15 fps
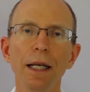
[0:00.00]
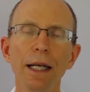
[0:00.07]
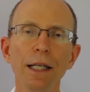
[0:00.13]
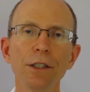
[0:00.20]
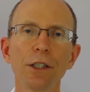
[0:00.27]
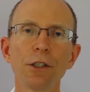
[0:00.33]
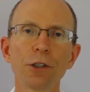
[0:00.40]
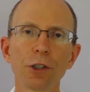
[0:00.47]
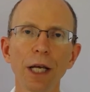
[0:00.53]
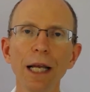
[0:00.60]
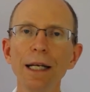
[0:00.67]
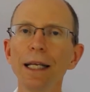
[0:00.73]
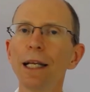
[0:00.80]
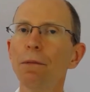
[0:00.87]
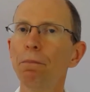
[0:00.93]
is a
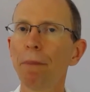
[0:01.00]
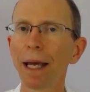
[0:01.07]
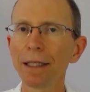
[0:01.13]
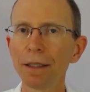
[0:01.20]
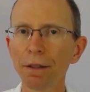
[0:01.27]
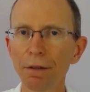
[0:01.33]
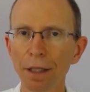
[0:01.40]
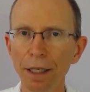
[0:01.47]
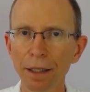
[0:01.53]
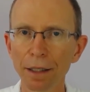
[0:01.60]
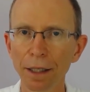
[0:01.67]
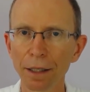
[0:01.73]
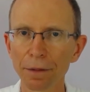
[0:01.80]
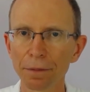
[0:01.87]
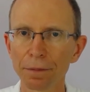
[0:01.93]
training in
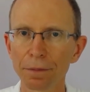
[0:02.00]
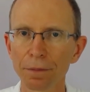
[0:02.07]
meta-thinking,